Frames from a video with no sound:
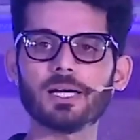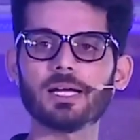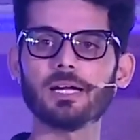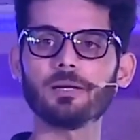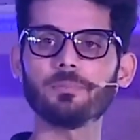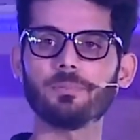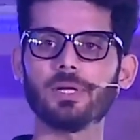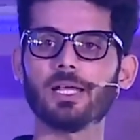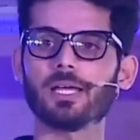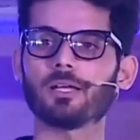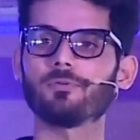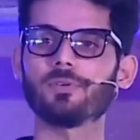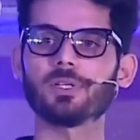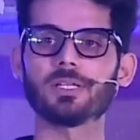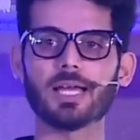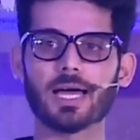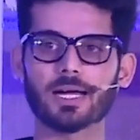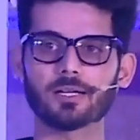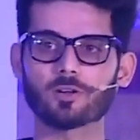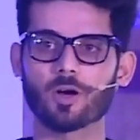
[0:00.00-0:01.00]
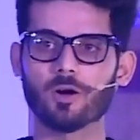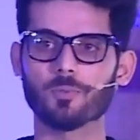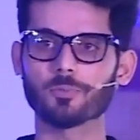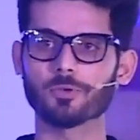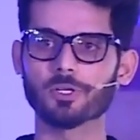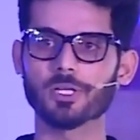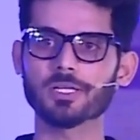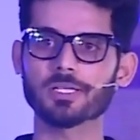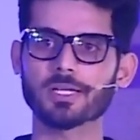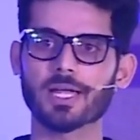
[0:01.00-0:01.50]
plug and play with that
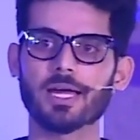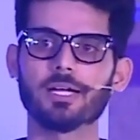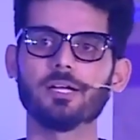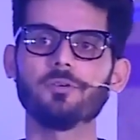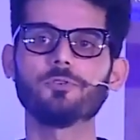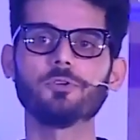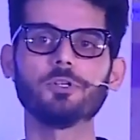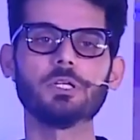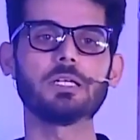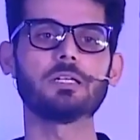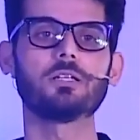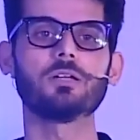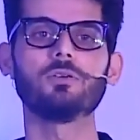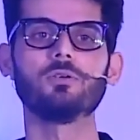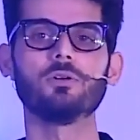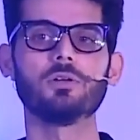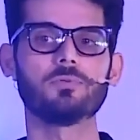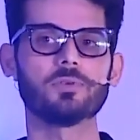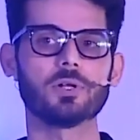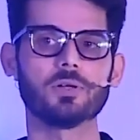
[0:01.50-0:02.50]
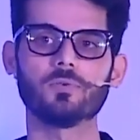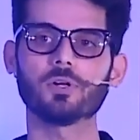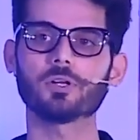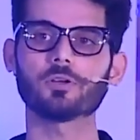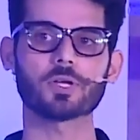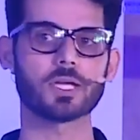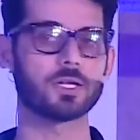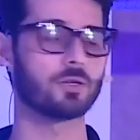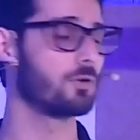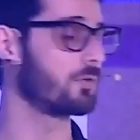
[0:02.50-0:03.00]
component, and if you need the whole framework,
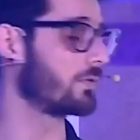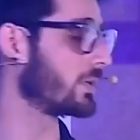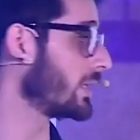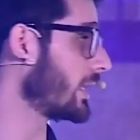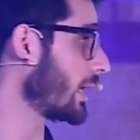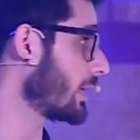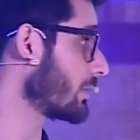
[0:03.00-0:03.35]
you can go with